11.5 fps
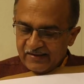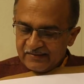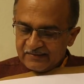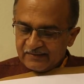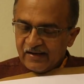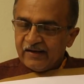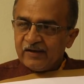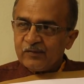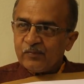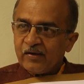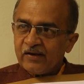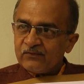and
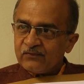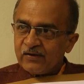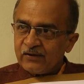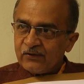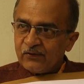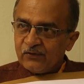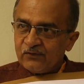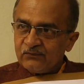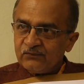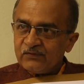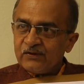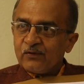signed by one
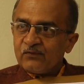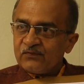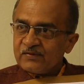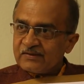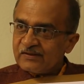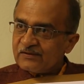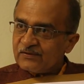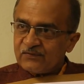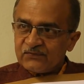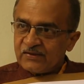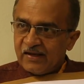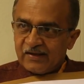of the officers
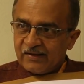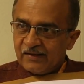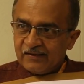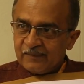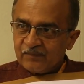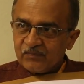of Sahara.